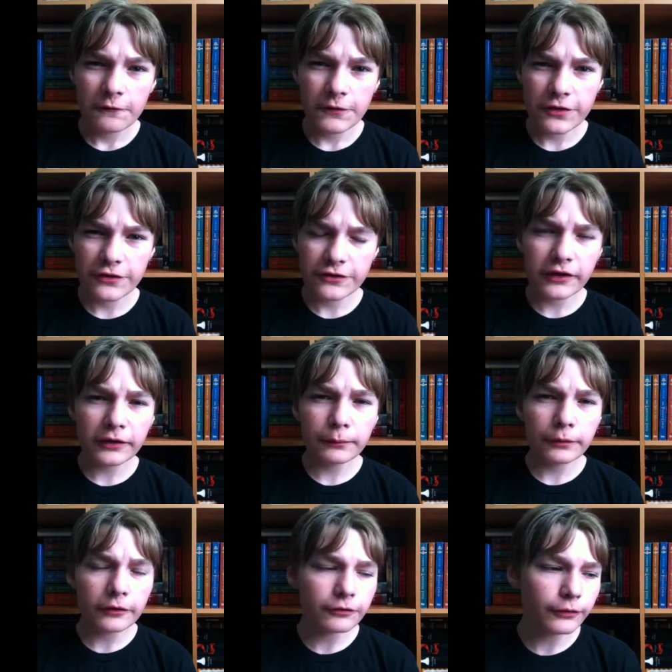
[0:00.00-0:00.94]
for the
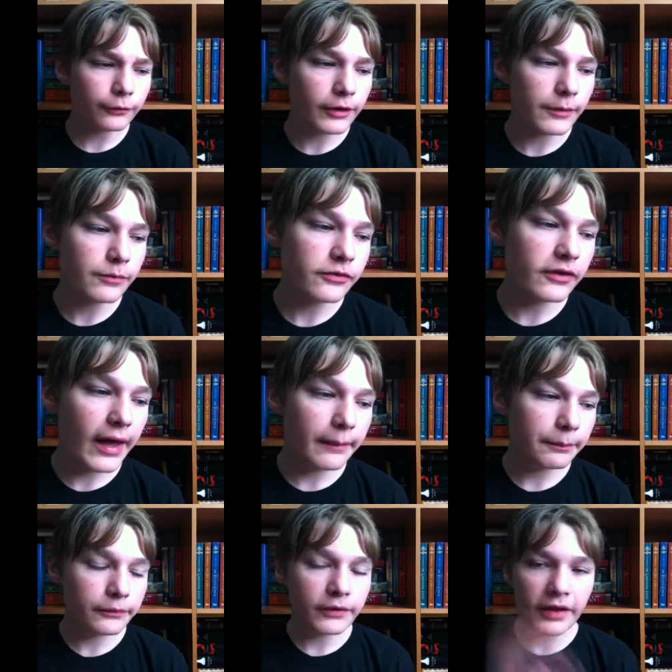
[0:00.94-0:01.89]
second book for
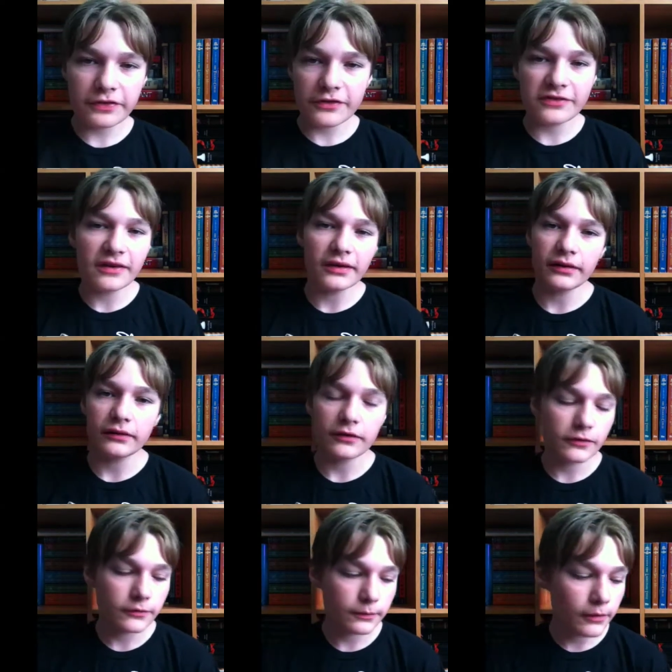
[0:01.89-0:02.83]
Ribsat, but not the second
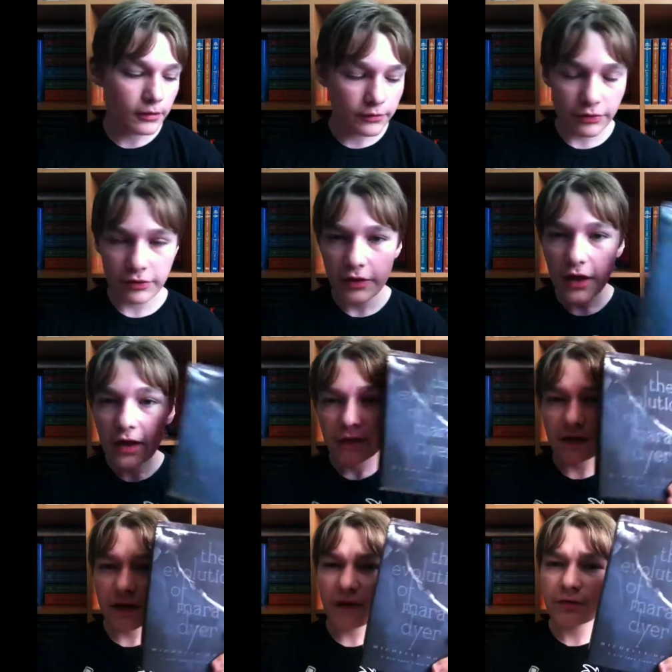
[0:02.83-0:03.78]
this month.
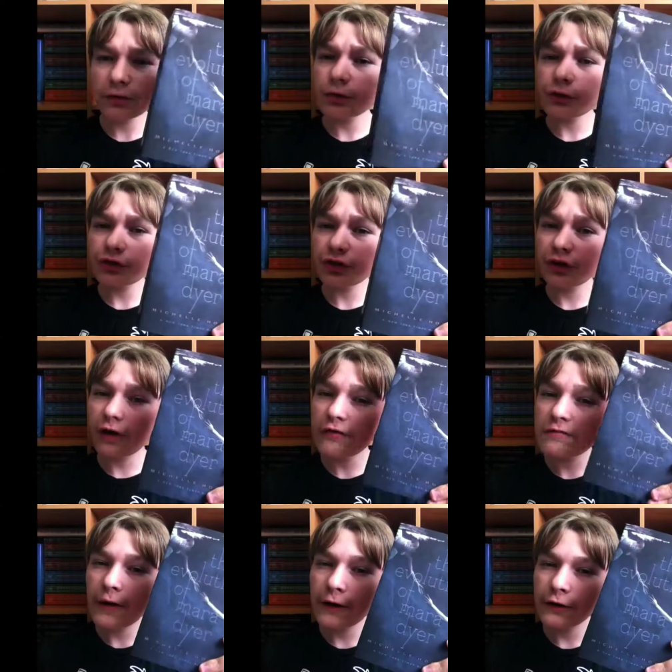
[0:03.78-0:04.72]
The Evolution
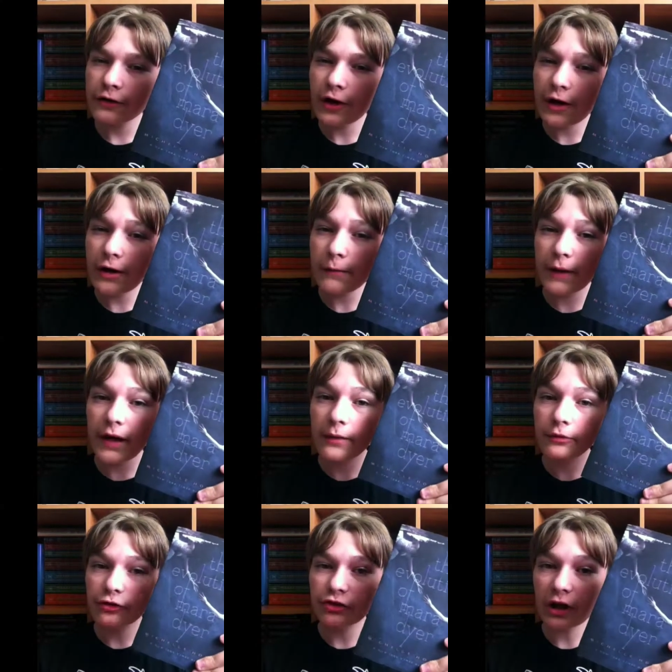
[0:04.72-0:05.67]
of Mara Dyer by
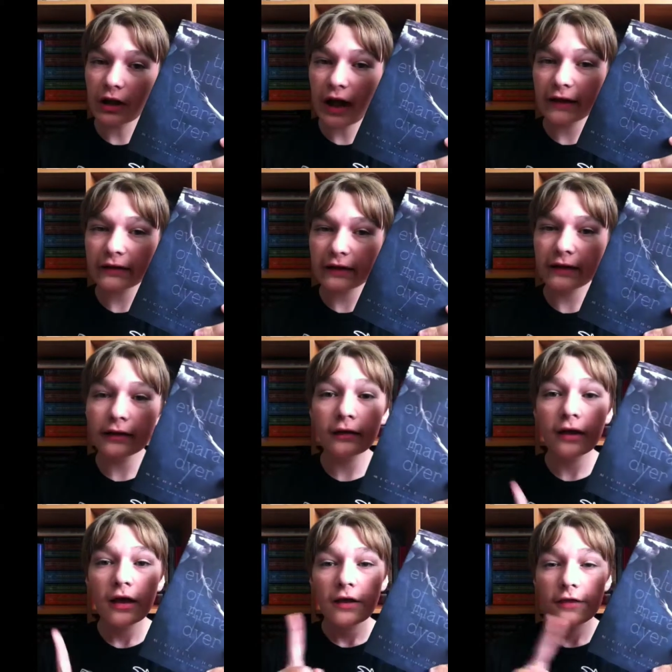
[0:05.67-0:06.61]
Michelle
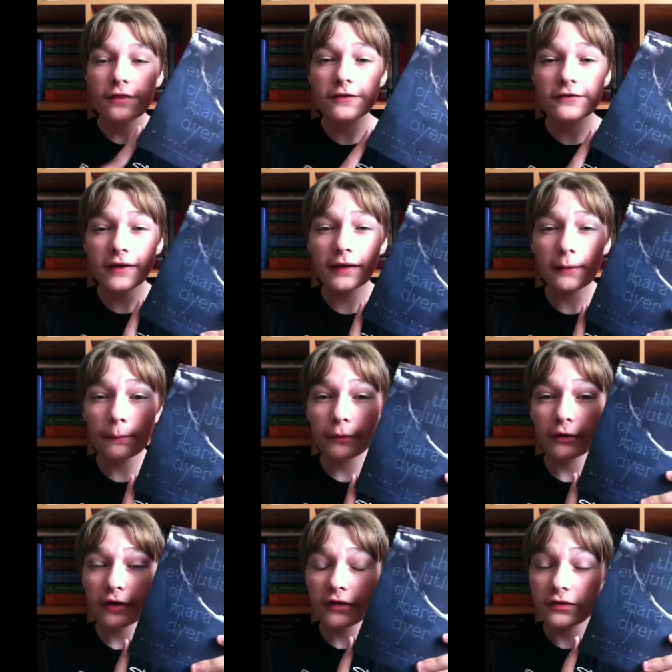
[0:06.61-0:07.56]
Hodkin, the second
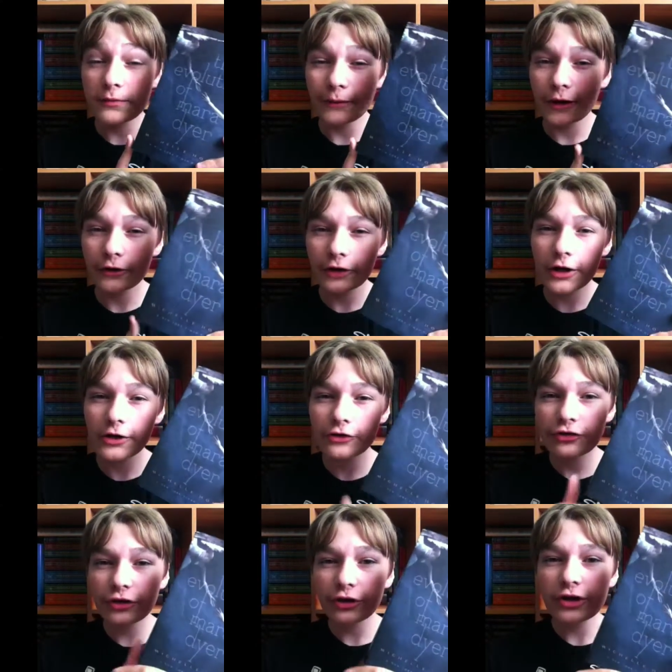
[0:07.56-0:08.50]
book in the Mara Dyer
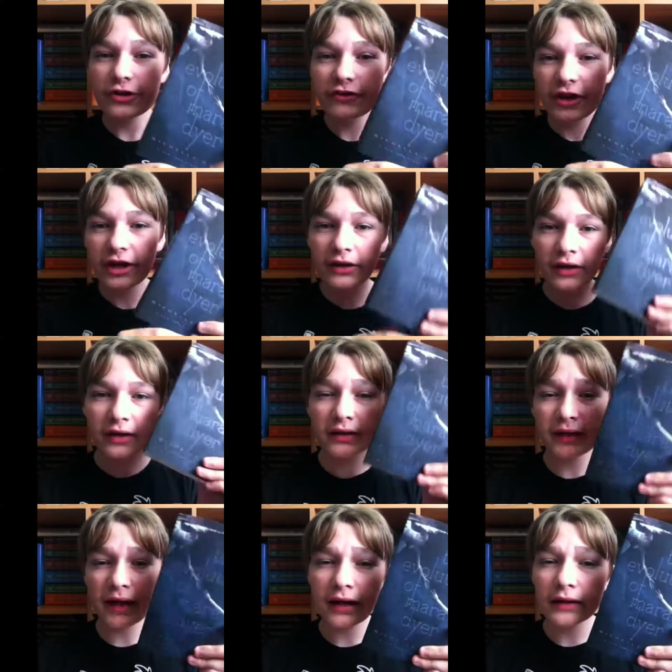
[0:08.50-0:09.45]
series, and
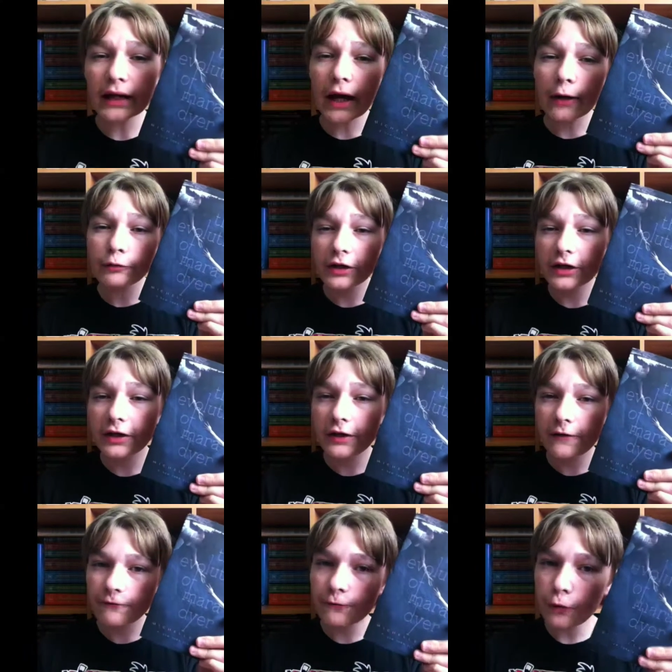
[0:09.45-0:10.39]
again, I rated
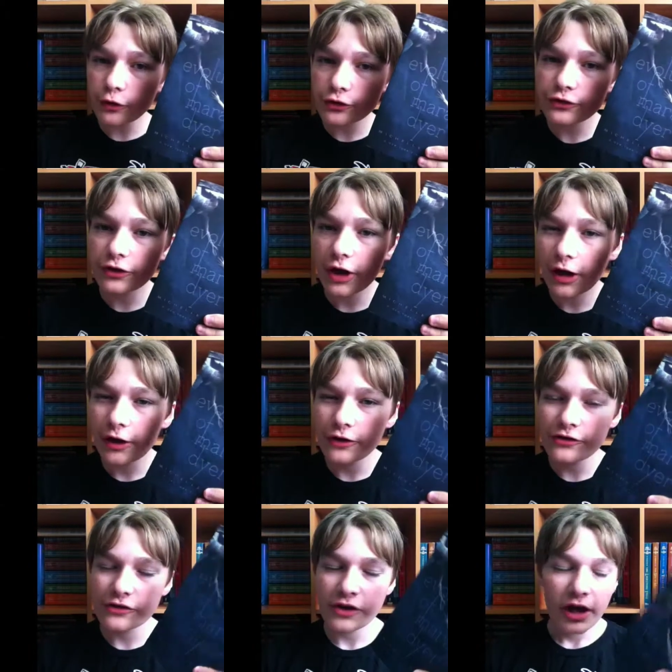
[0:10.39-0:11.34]
it four
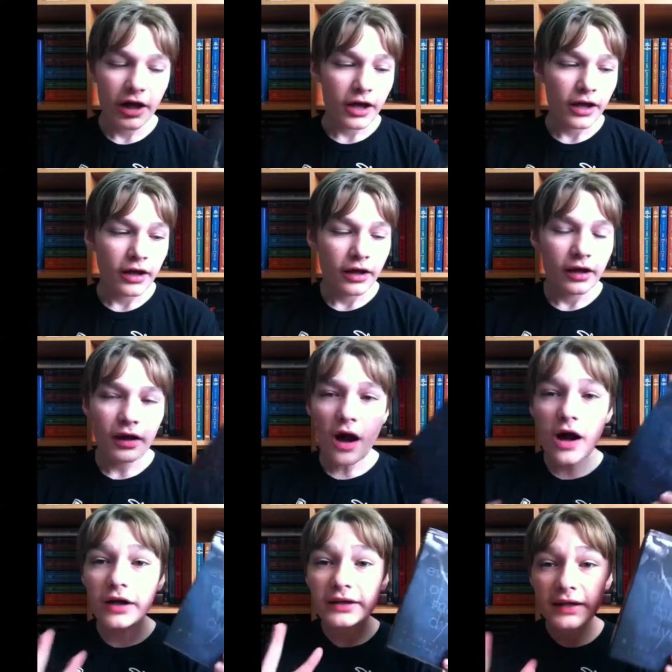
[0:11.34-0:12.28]
stars.
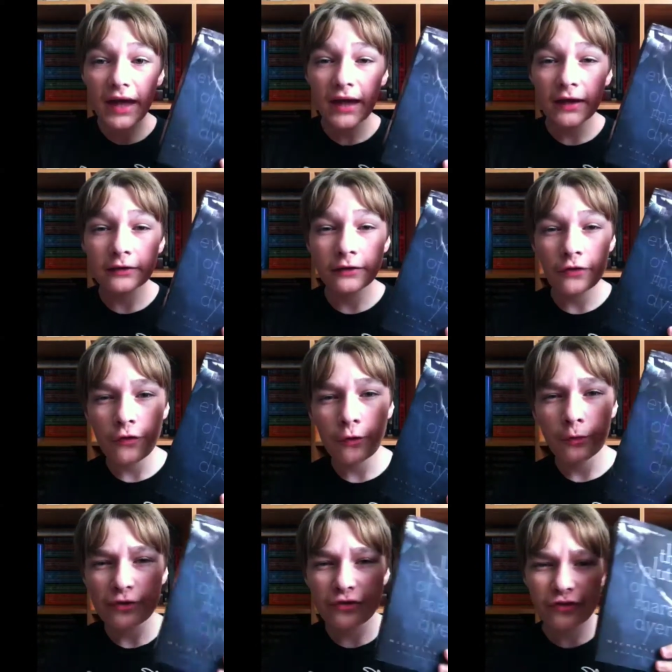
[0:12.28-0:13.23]
Again,
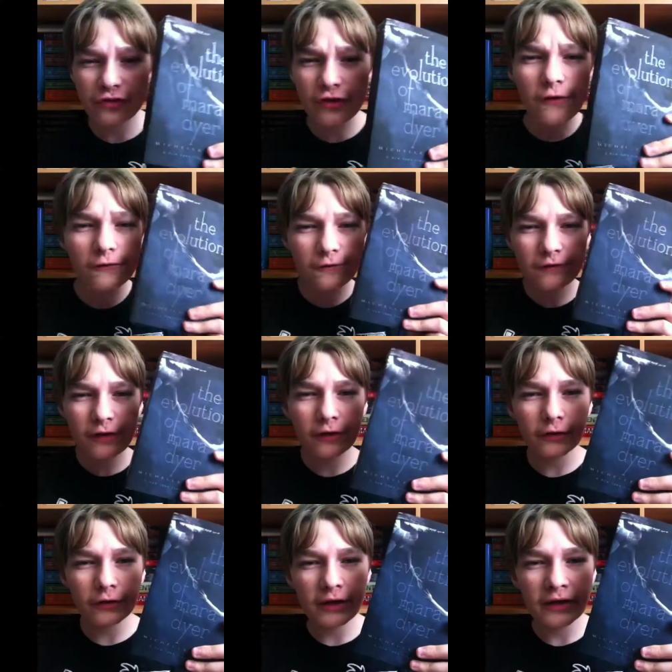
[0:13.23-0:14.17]
there was still
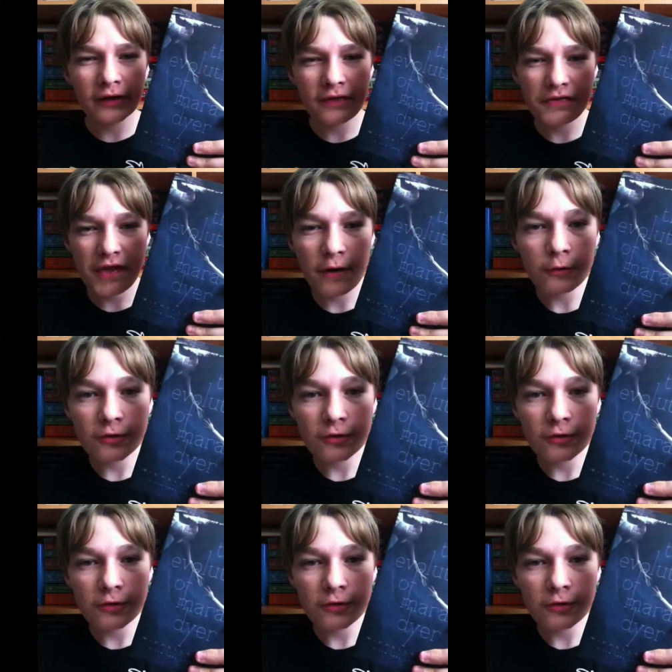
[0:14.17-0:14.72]
filler in it that